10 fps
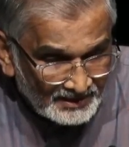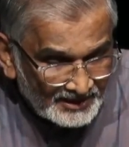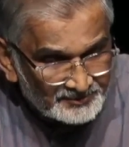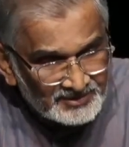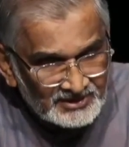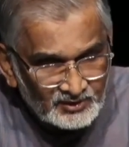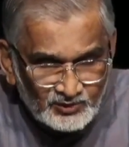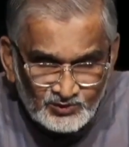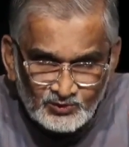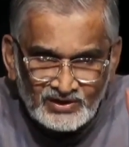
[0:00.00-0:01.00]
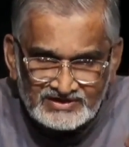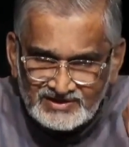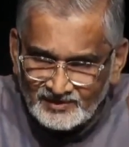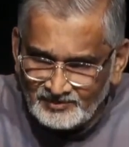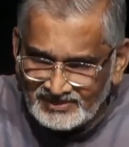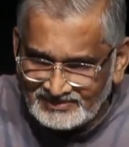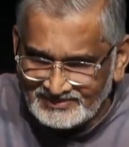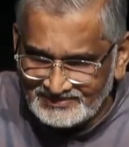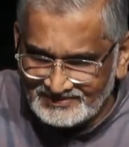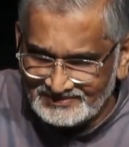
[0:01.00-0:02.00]
let me tell you two
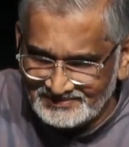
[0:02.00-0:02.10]
examples.